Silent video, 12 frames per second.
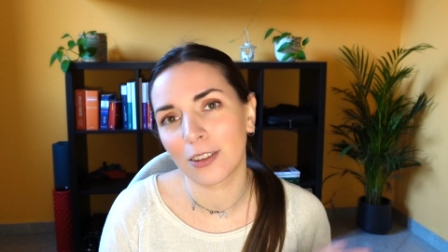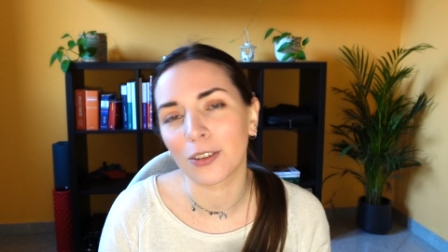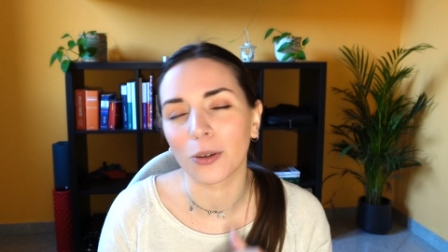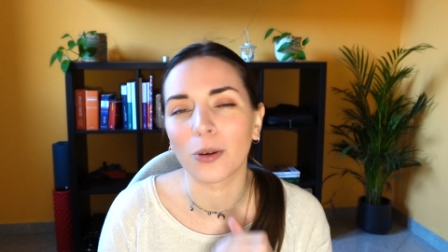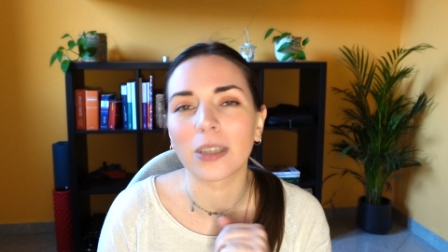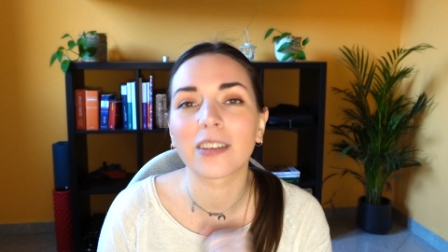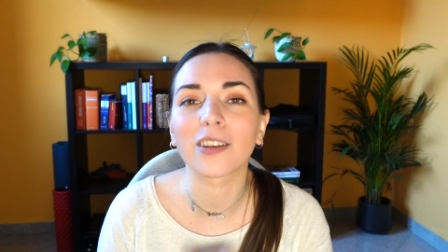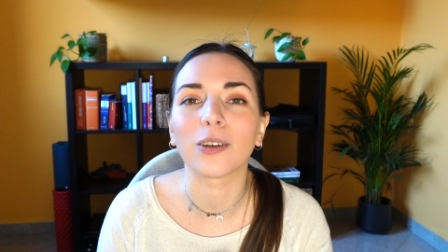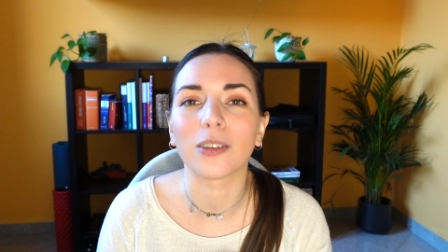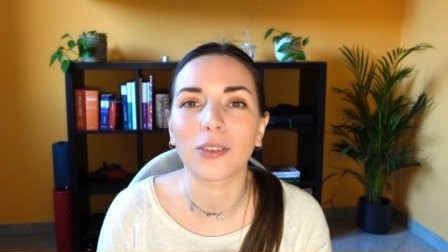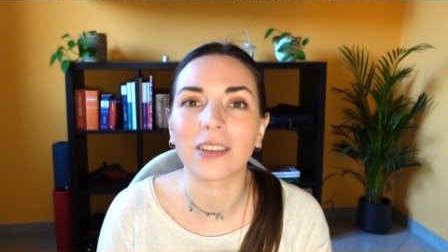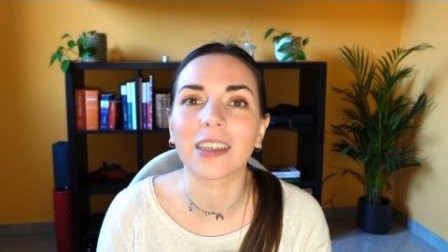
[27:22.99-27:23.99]
So it's going
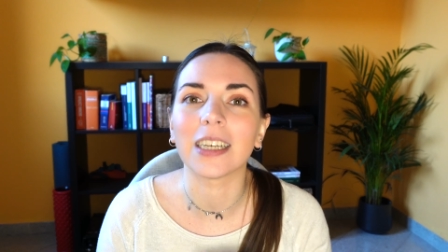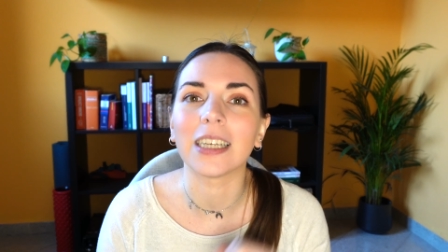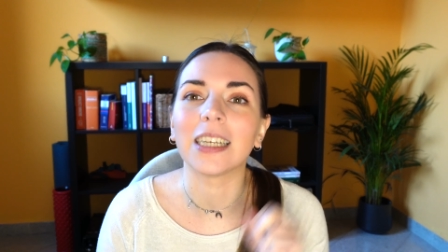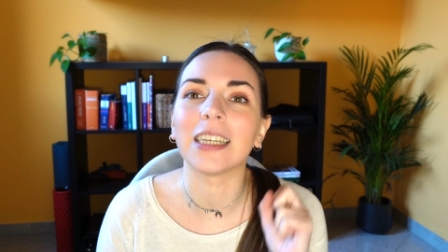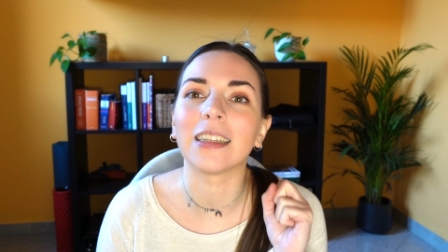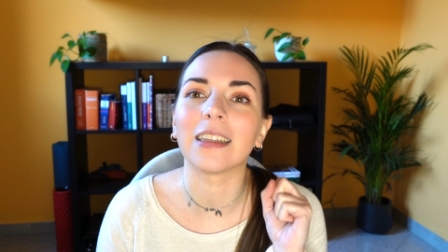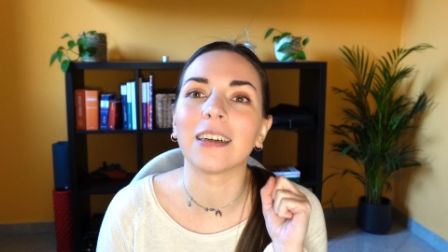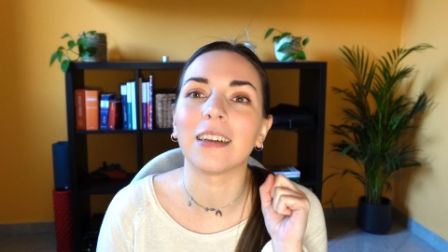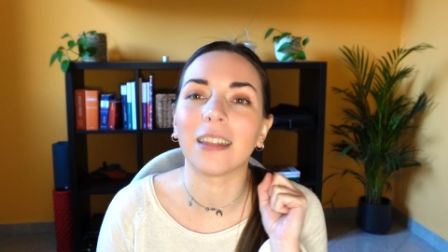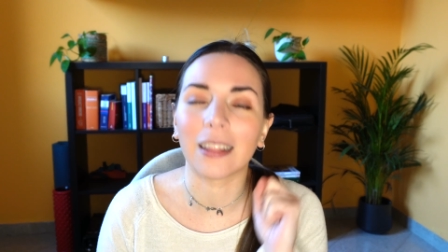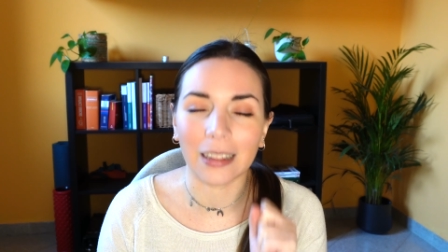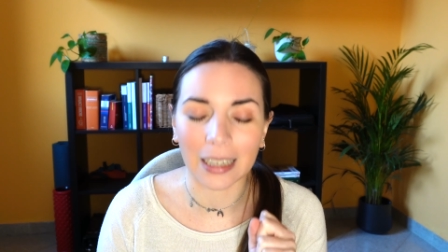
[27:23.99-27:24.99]
to stay in the
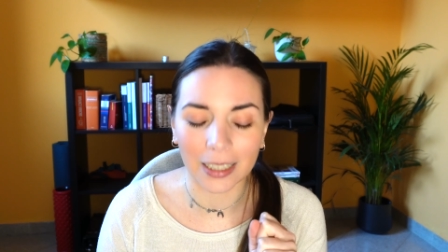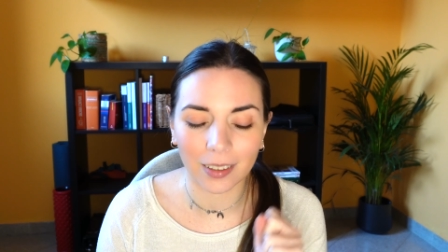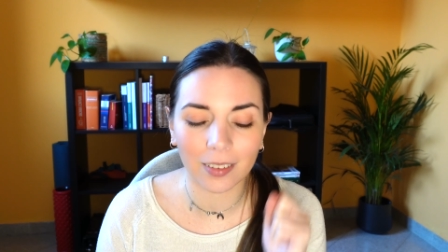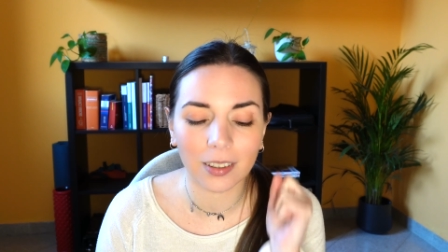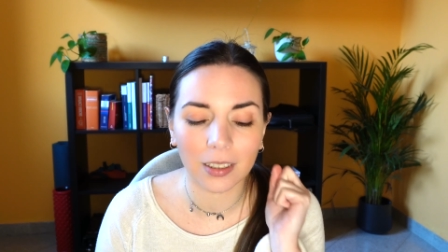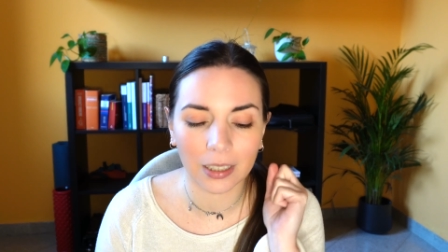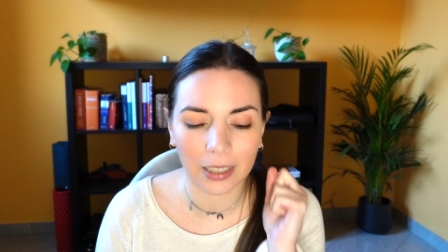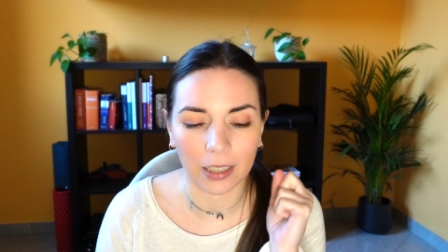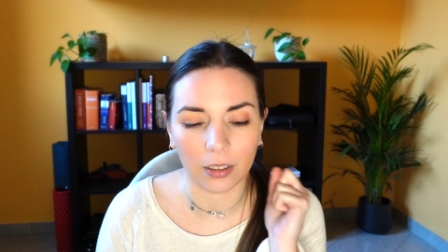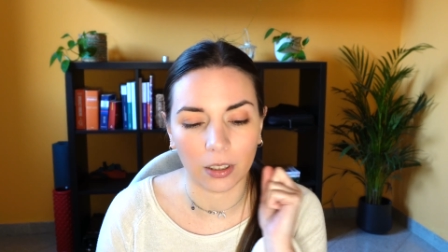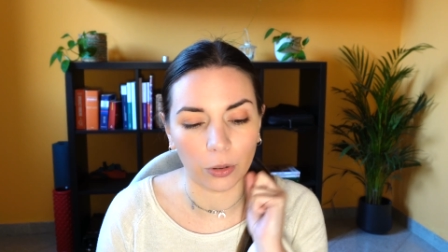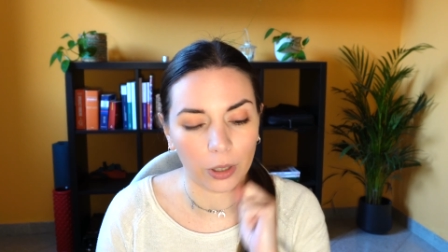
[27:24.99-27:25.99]
light
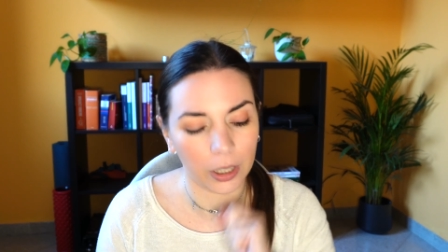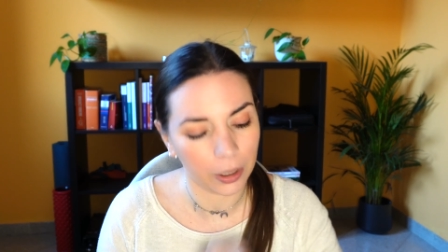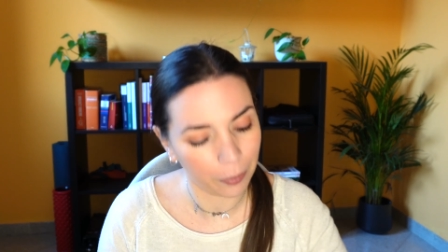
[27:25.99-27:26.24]
category.